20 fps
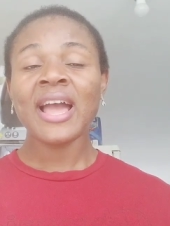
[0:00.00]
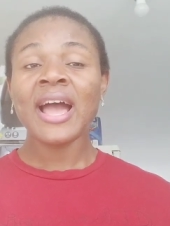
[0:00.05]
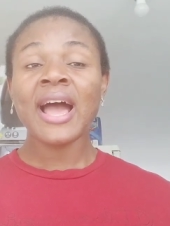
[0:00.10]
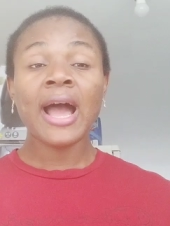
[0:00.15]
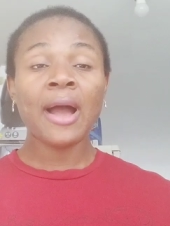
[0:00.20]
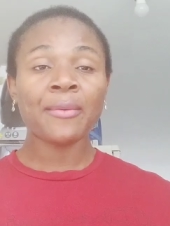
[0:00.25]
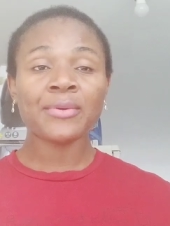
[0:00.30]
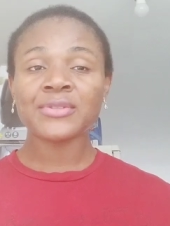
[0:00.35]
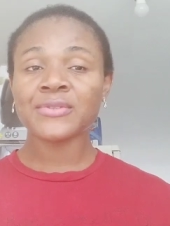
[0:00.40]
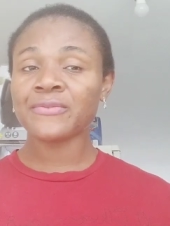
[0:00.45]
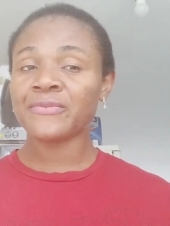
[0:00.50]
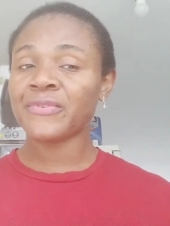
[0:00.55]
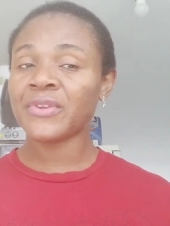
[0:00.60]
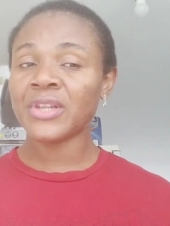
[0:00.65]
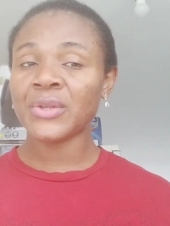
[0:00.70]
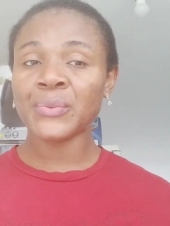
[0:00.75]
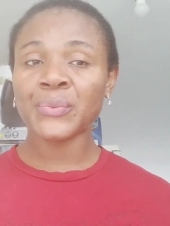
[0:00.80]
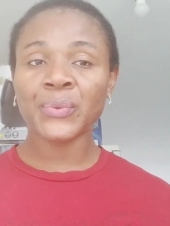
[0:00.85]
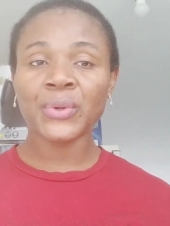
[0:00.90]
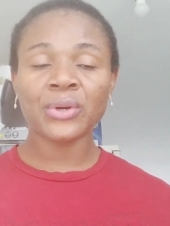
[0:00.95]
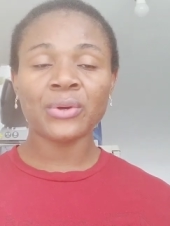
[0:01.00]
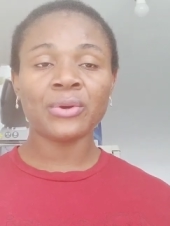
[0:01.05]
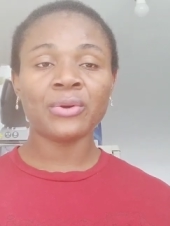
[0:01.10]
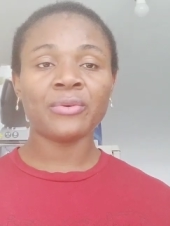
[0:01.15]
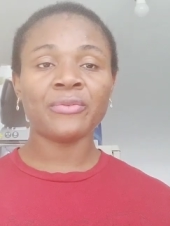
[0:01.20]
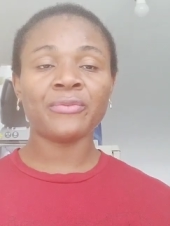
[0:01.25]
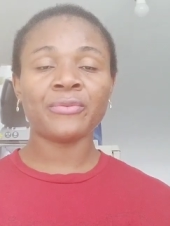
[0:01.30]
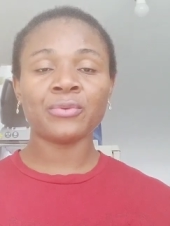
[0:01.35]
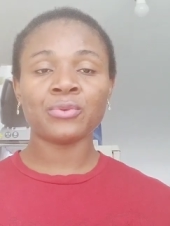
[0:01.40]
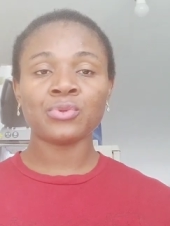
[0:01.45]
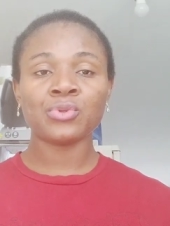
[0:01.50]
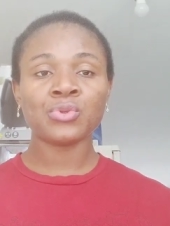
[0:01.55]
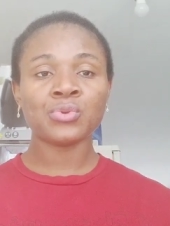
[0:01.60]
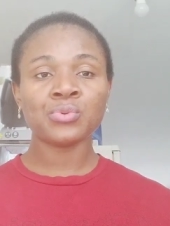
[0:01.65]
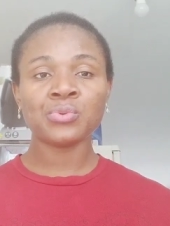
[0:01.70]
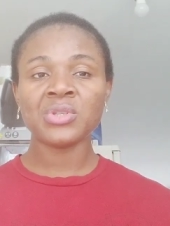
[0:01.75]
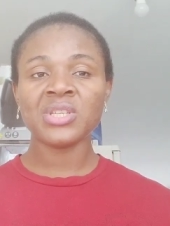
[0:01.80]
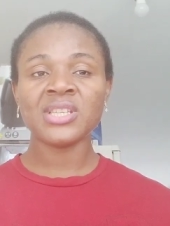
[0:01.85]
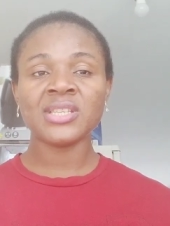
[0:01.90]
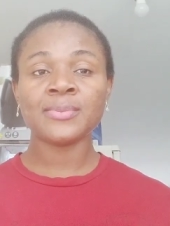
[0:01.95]
I wasn't feeling well for 2
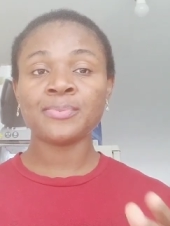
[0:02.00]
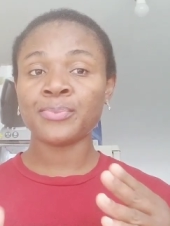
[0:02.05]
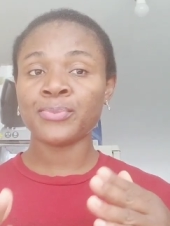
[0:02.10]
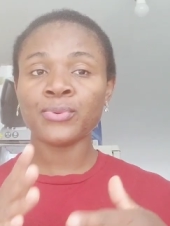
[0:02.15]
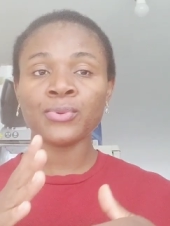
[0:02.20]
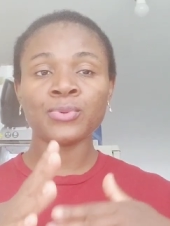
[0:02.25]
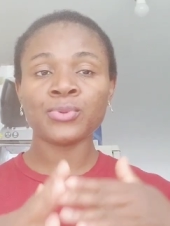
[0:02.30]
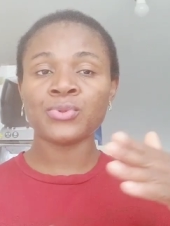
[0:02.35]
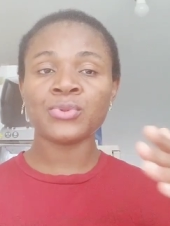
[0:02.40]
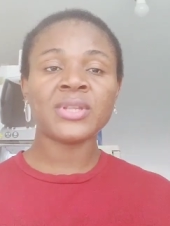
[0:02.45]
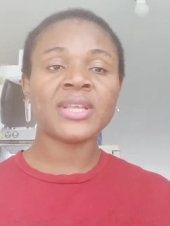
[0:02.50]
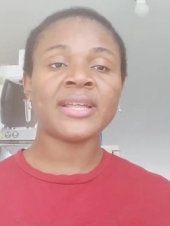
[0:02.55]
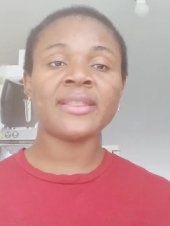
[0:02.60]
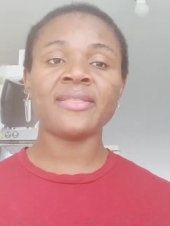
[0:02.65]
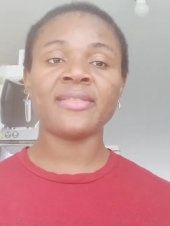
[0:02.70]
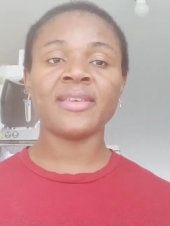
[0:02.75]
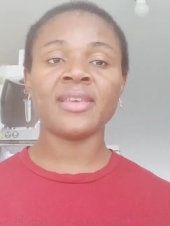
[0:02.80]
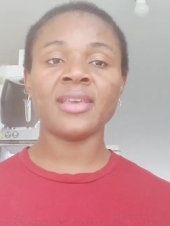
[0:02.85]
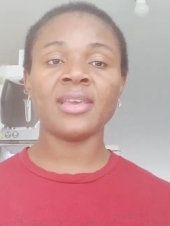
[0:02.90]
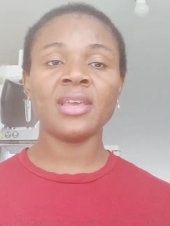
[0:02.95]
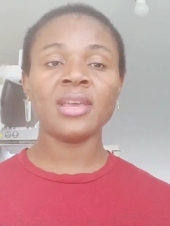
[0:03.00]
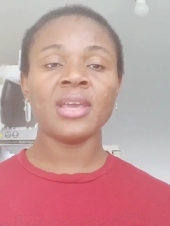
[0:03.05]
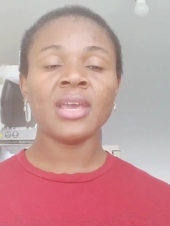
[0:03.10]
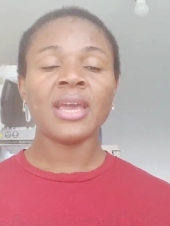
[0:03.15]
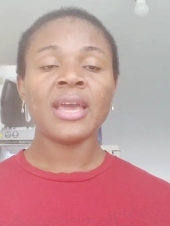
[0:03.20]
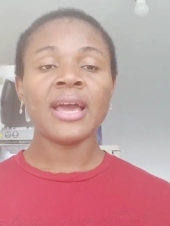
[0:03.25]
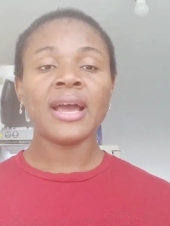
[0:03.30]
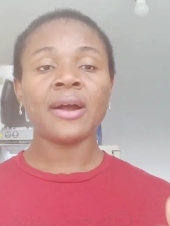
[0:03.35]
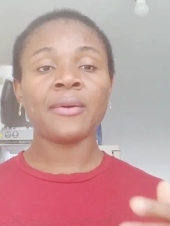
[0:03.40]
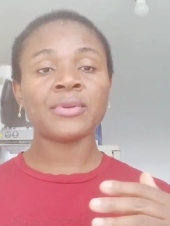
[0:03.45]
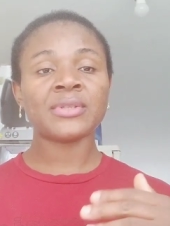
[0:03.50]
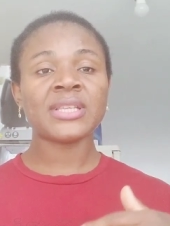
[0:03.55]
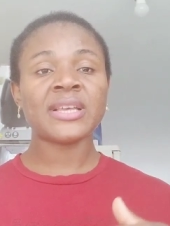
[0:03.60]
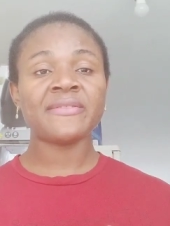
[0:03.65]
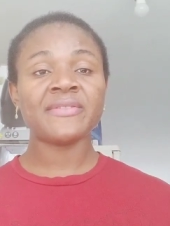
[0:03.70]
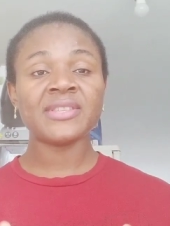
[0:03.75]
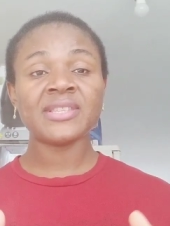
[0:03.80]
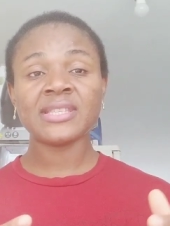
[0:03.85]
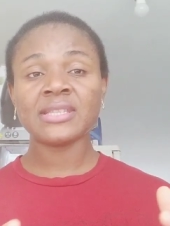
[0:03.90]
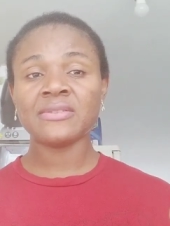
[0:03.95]
days prior to that day. I was
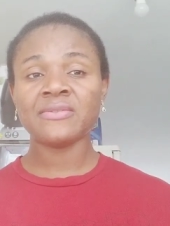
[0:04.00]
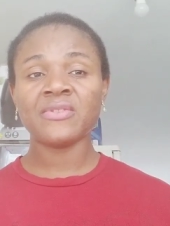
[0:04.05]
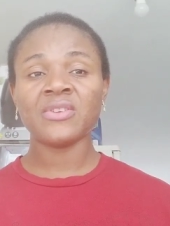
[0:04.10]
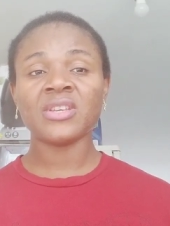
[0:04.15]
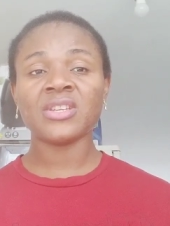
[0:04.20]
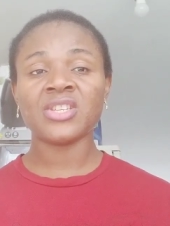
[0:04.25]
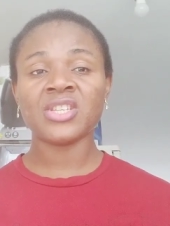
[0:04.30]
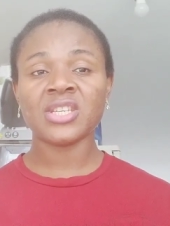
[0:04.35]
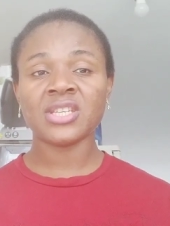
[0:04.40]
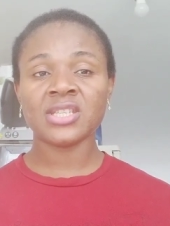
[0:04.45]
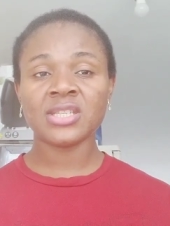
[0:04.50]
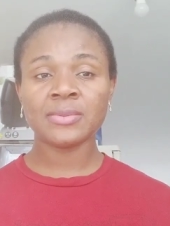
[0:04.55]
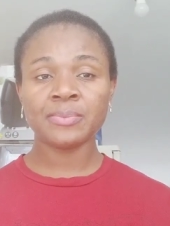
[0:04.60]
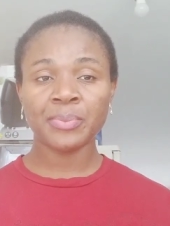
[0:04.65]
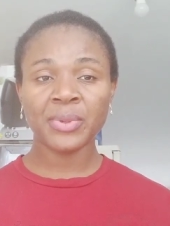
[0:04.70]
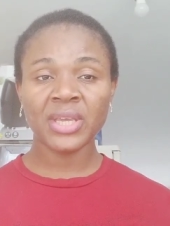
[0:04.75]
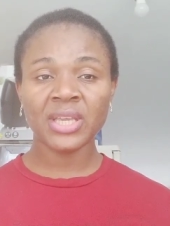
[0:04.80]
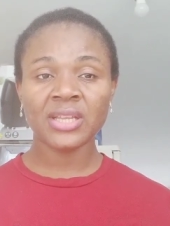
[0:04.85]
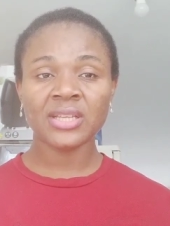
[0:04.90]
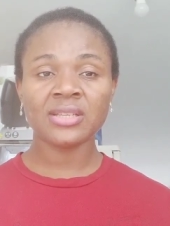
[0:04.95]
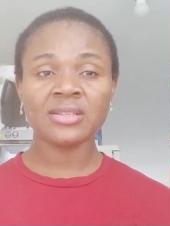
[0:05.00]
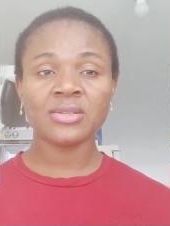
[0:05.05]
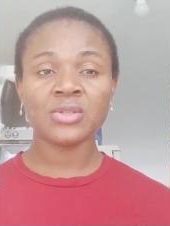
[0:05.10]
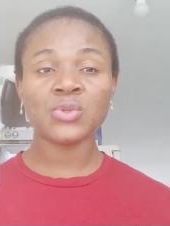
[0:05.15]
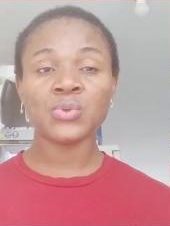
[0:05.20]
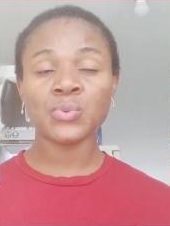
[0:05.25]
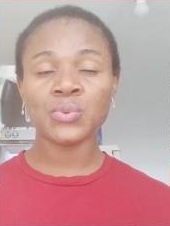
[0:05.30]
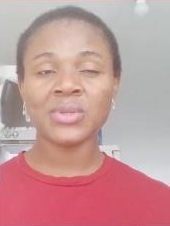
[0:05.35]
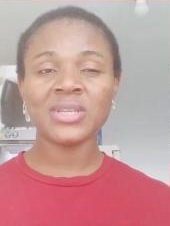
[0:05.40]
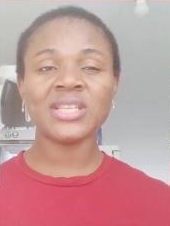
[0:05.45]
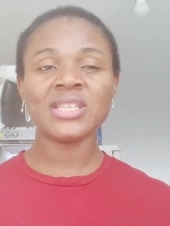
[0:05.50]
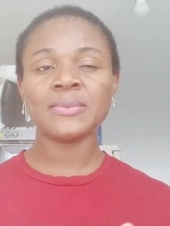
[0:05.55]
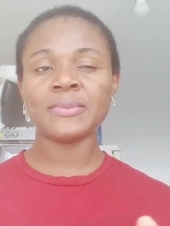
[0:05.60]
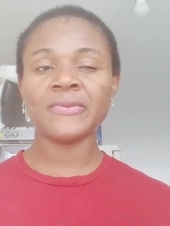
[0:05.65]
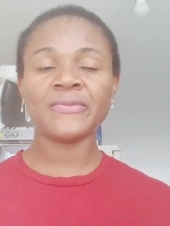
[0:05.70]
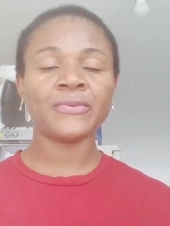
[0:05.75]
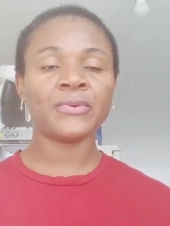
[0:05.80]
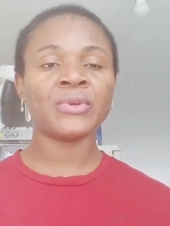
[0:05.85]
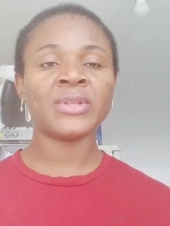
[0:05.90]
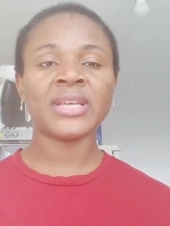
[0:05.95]
having severe chest pain 2 days
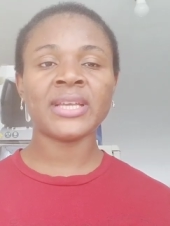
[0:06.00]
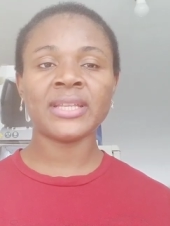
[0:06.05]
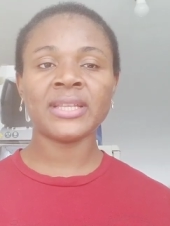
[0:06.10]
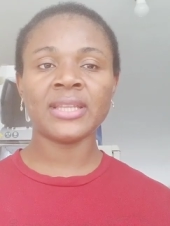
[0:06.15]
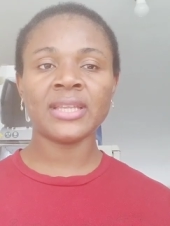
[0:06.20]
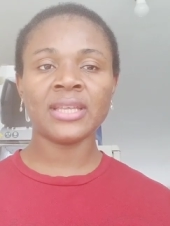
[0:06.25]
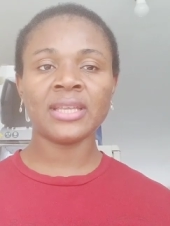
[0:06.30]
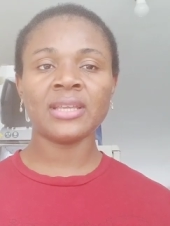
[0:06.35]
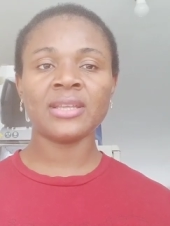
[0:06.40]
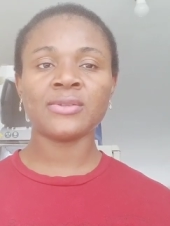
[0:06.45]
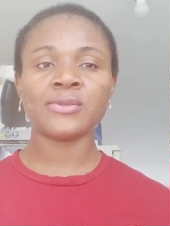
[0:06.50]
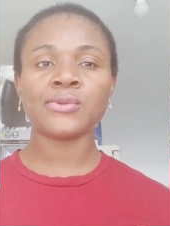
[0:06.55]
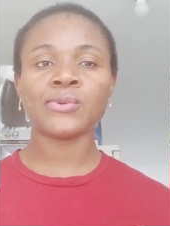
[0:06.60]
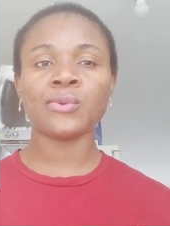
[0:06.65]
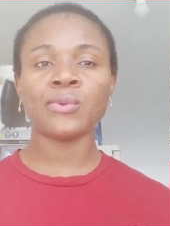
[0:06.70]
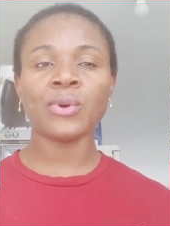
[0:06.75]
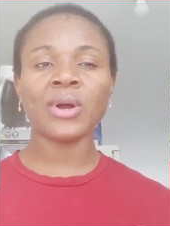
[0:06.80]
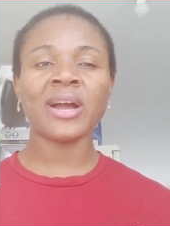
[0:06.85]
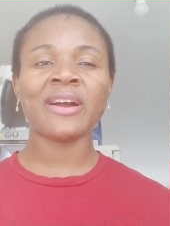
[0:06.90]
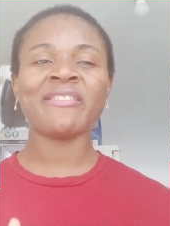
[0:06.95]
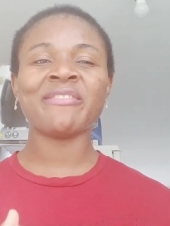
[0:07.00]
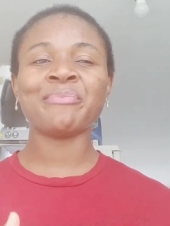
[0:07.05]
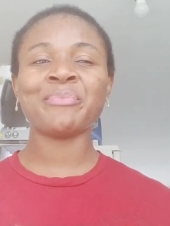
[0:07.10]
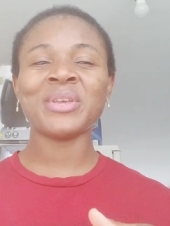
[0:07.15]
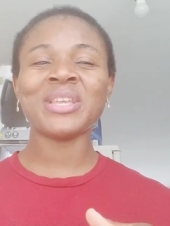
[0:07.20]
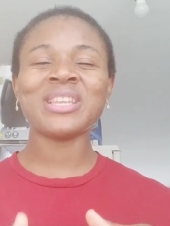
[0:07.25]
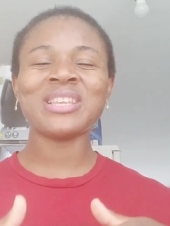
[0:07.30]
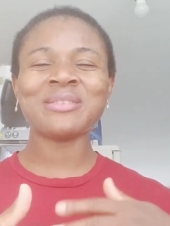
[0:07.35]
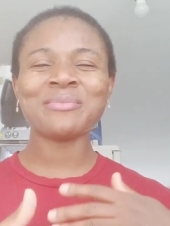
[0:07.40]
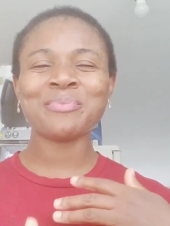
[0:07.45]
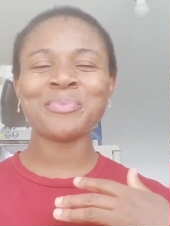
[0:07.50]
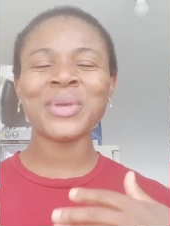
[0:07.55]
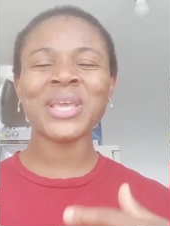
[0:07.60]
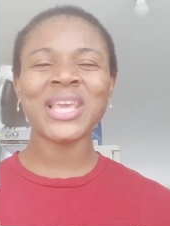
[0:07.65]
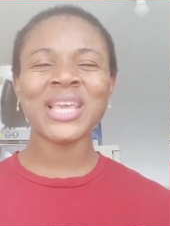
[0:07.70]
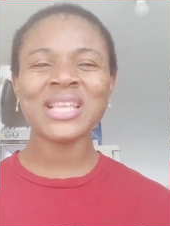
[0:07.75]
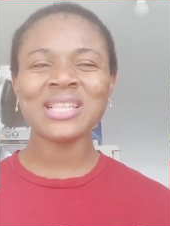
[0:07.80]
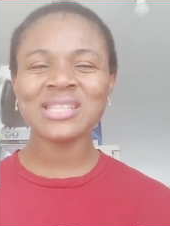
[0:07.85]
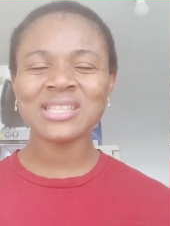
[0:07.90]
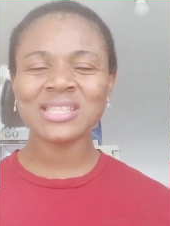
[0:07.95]
before that day, so I've been in
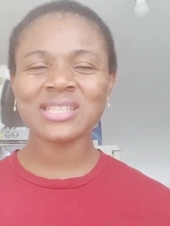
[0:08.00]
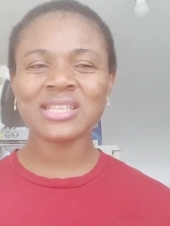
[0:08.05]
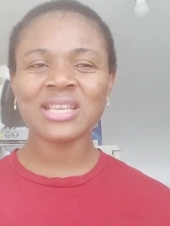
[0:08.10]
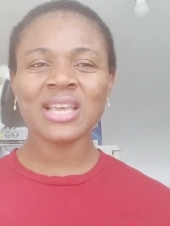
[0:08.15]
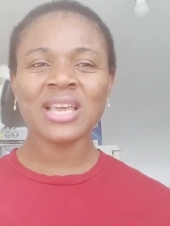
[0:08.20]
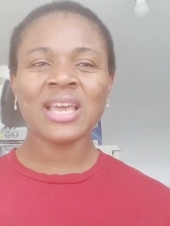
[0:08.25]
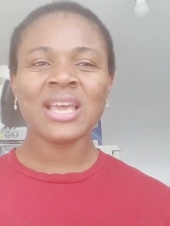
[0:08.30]
pains.